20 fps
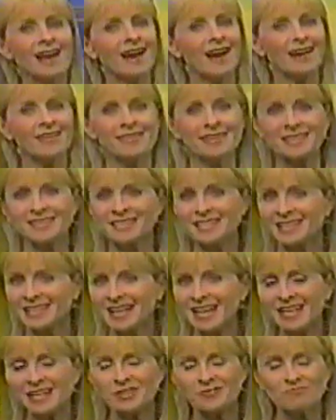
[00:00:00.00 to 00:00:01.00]
I think
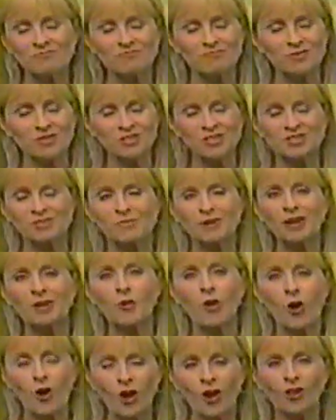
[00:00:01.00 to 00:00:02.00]
tonight, just about
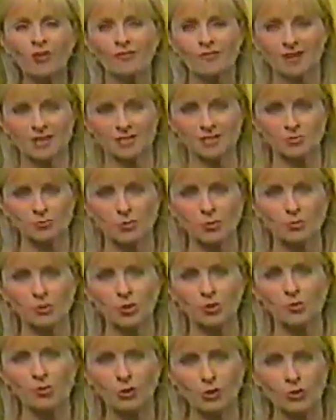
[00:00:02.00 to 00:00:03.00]
all of us will
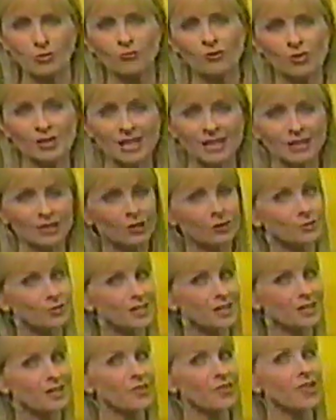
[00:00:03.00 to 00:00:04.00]
record overnight lows
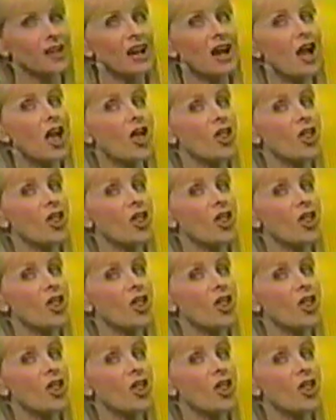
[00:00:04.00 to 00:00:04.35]
in the